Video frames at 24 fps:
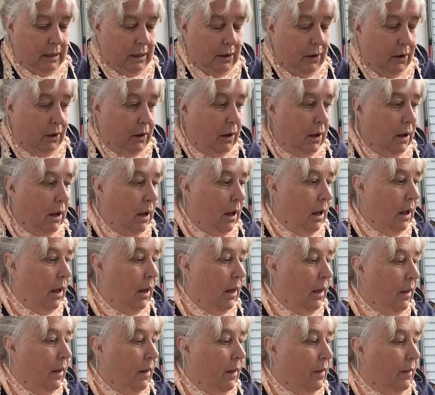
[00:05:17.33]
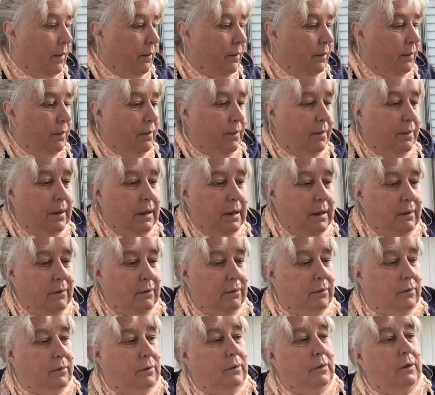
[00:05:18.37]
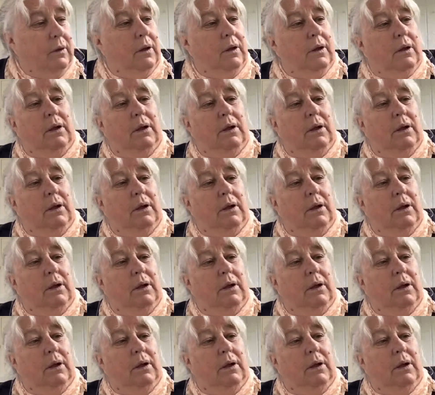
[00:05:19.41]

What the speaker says: here? This